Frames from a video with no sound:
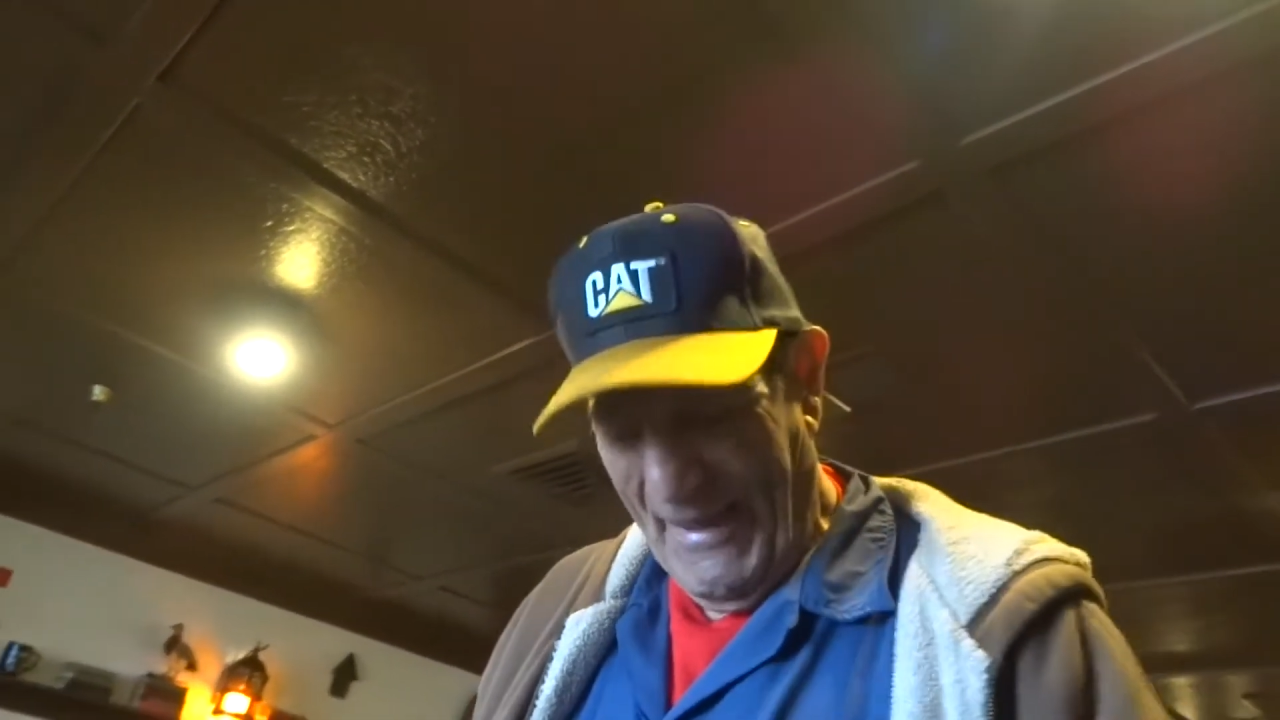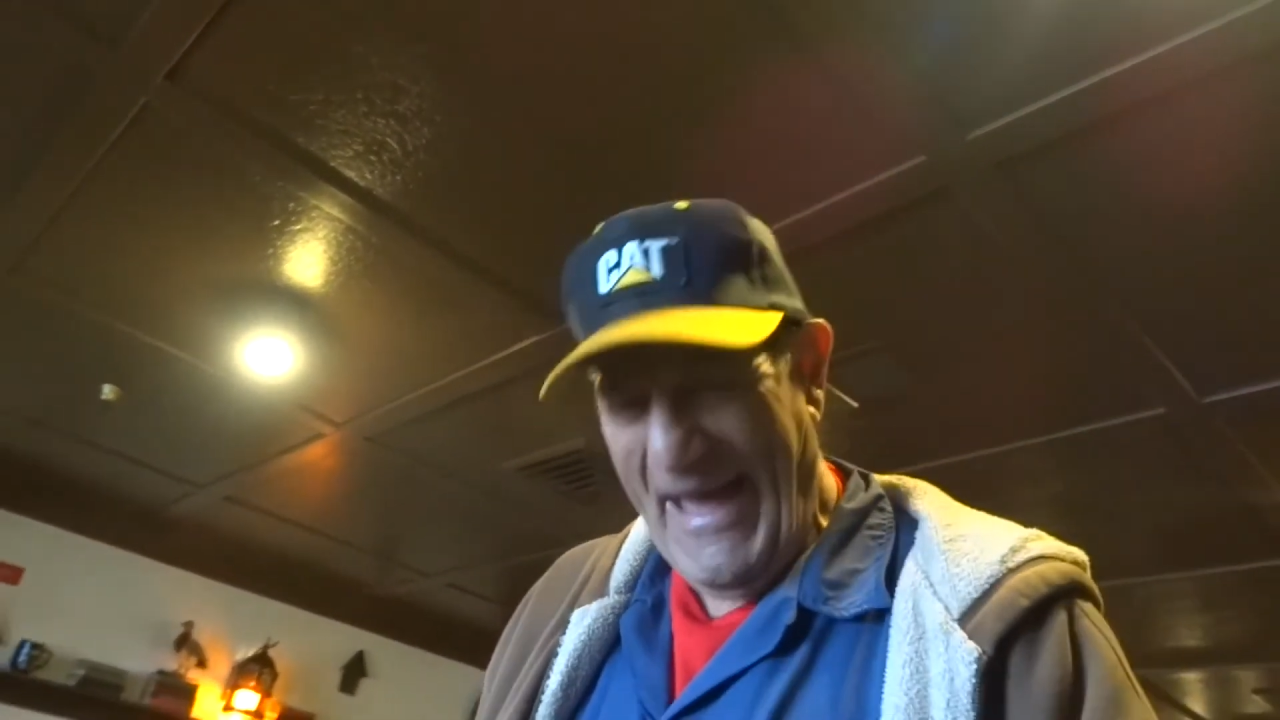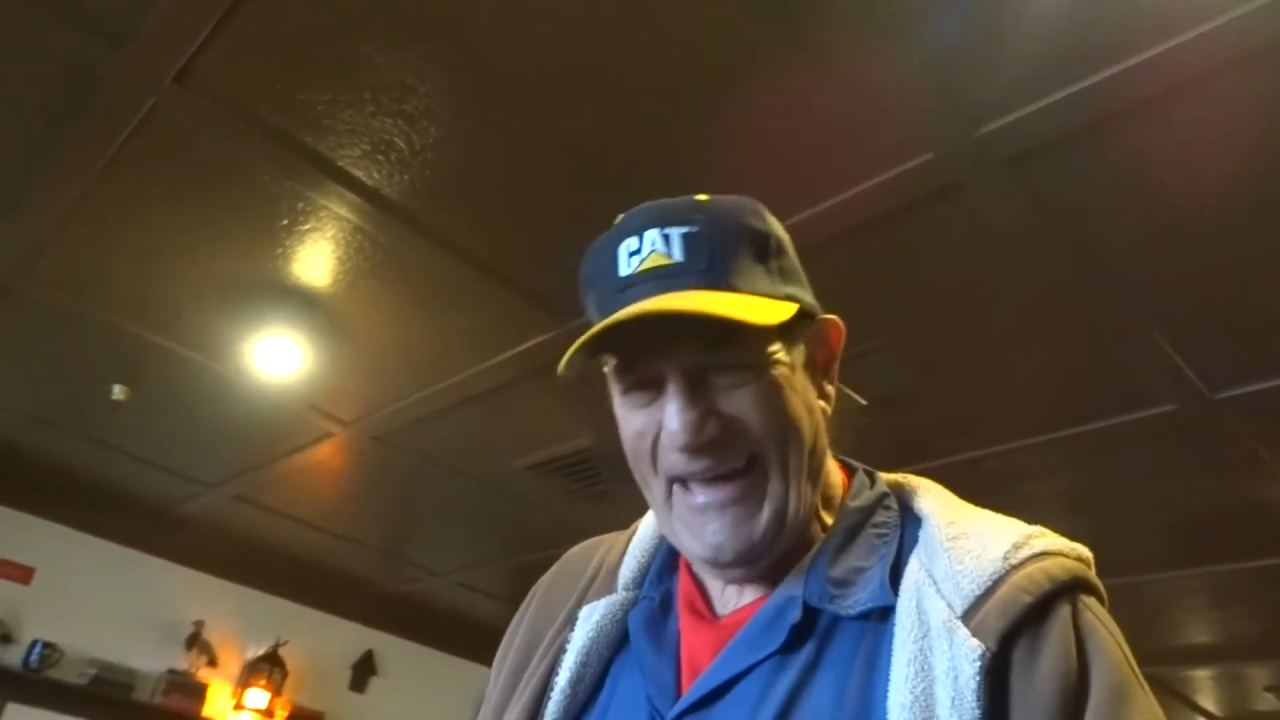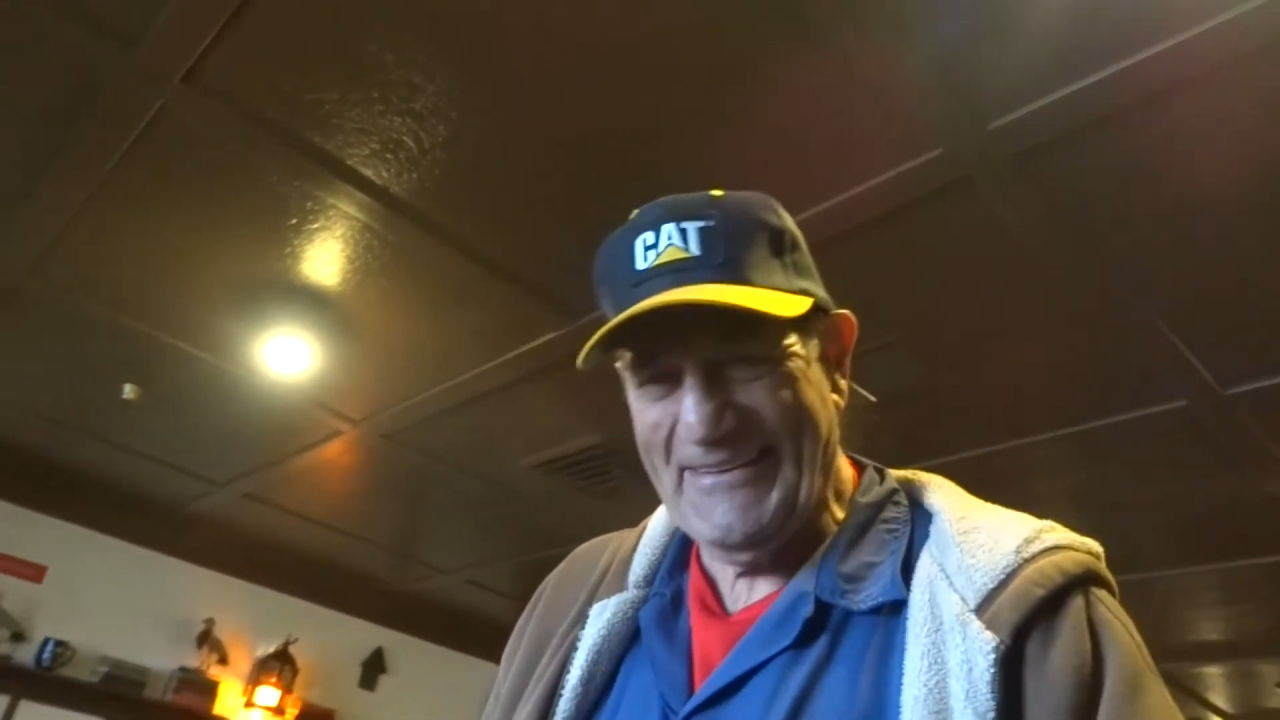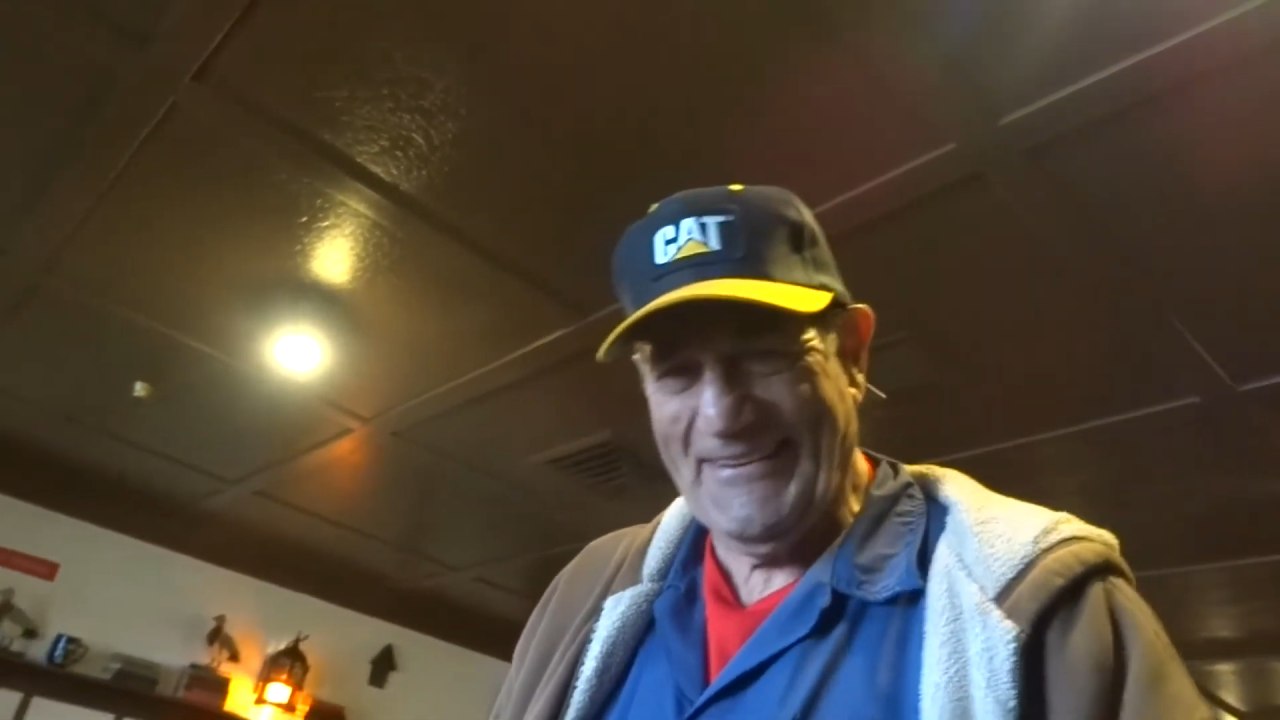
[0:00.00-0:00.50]

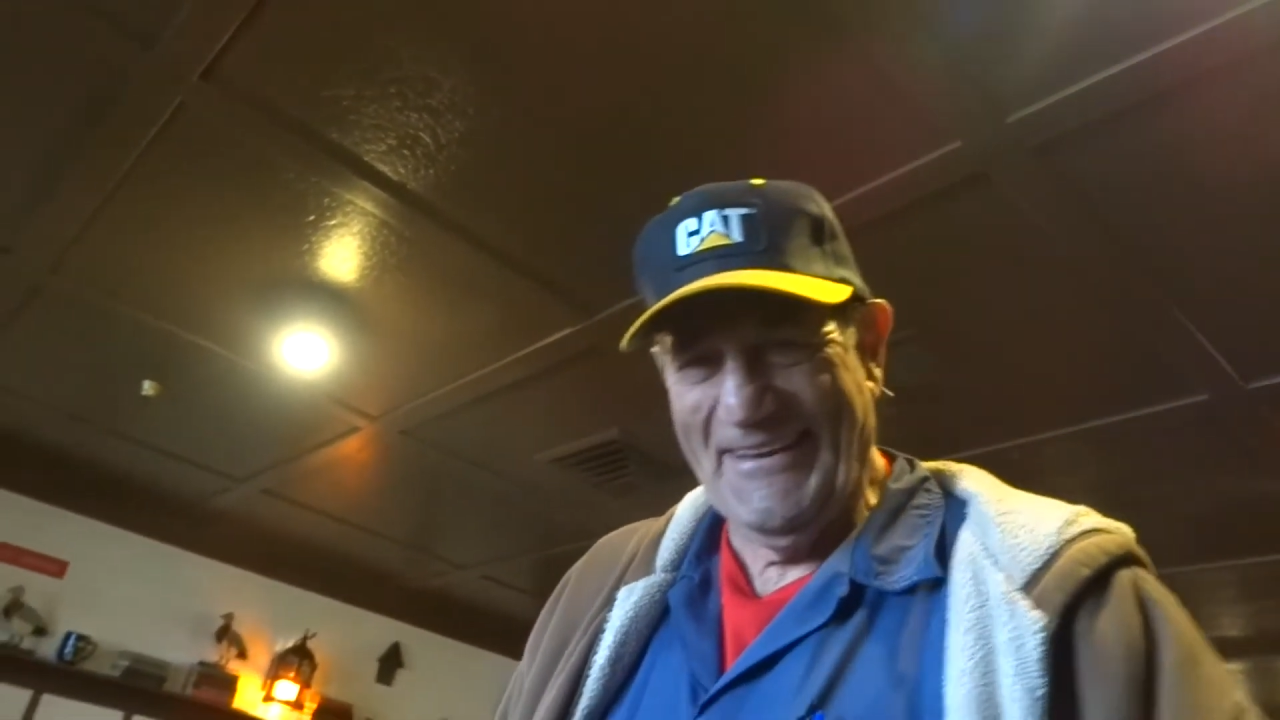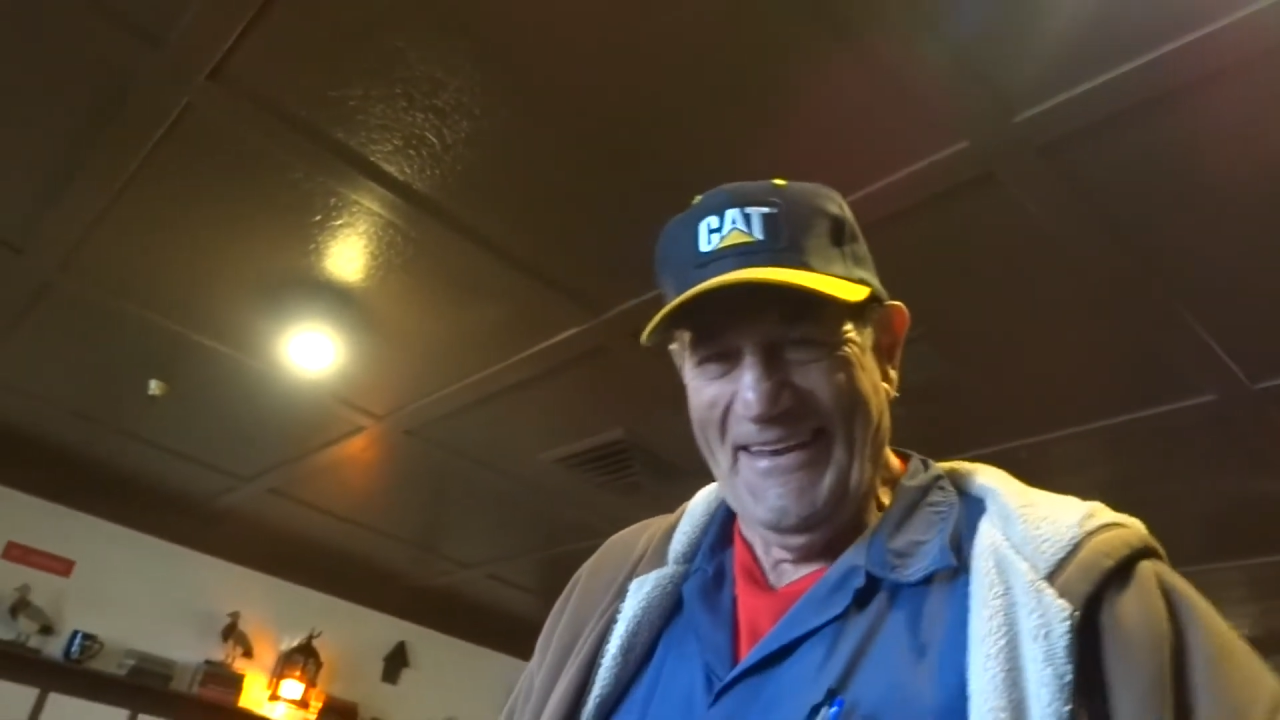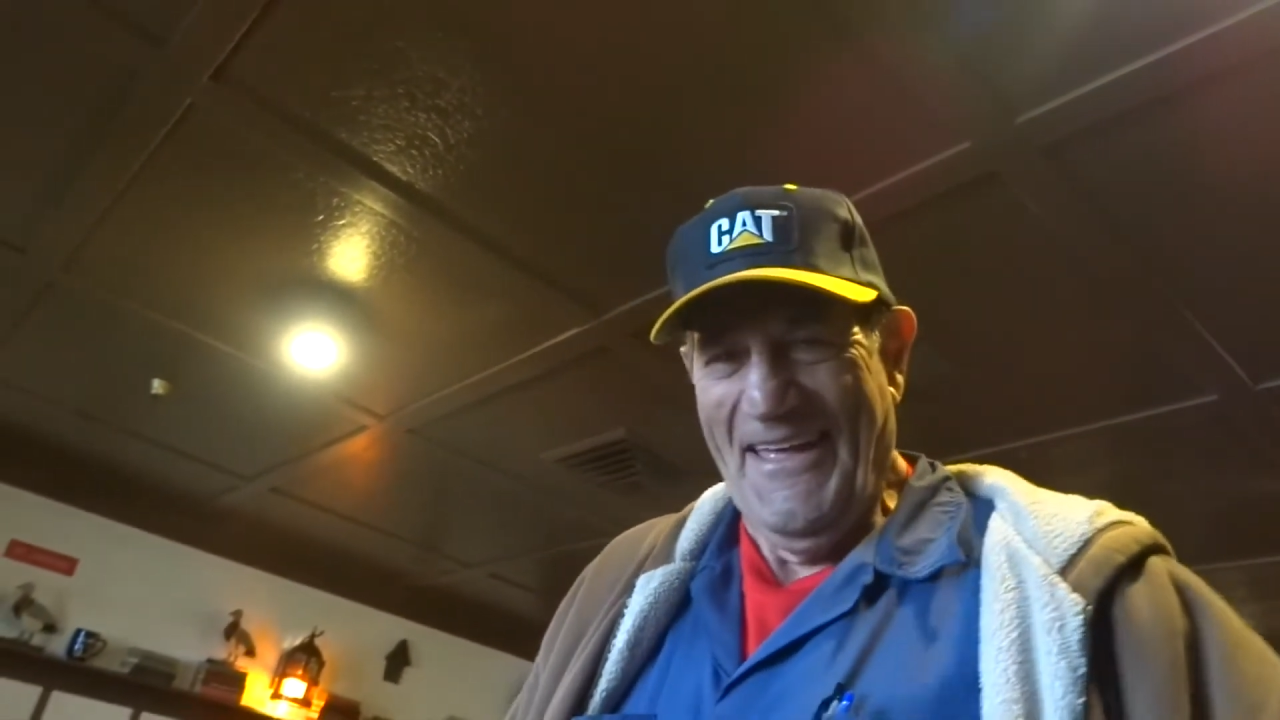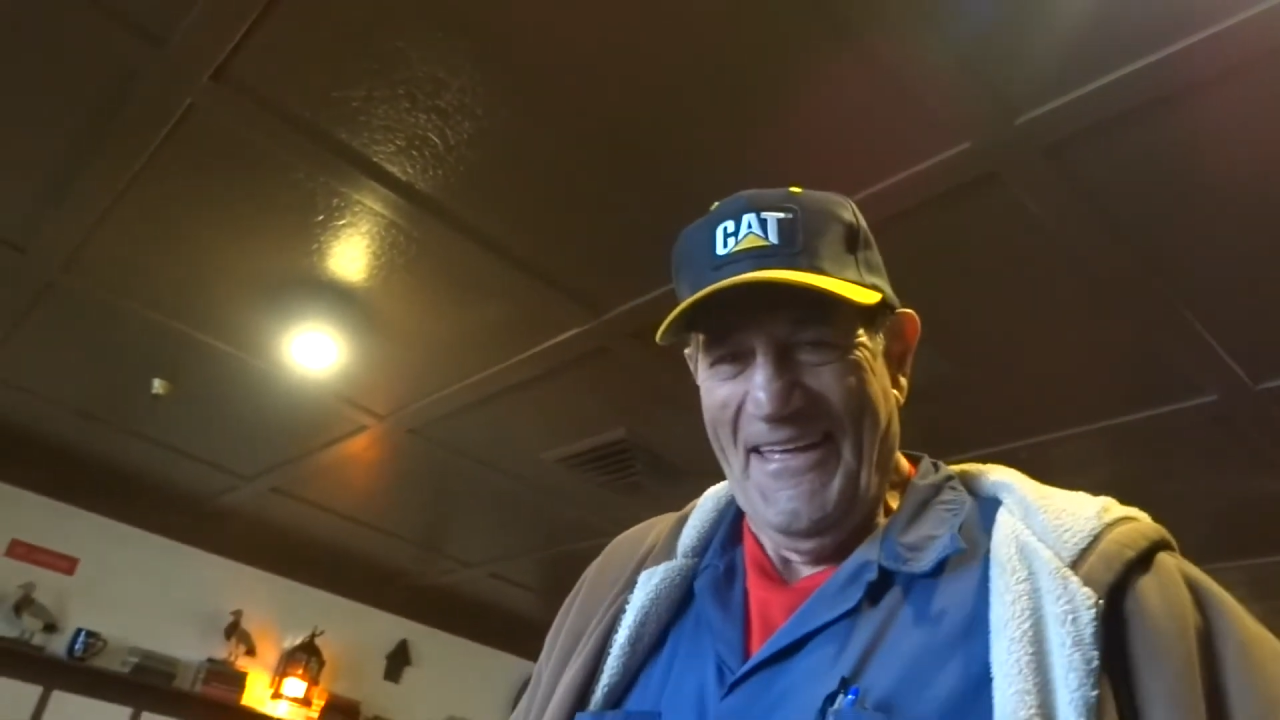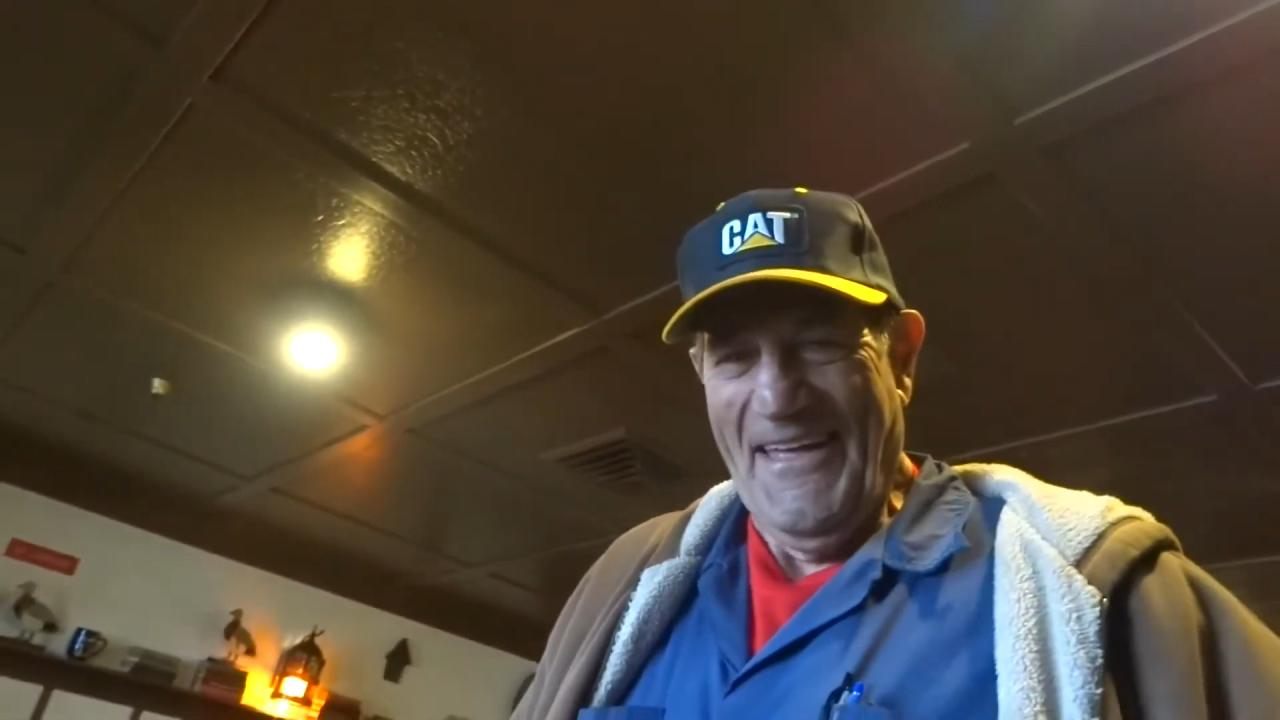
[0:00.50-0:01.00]
pants and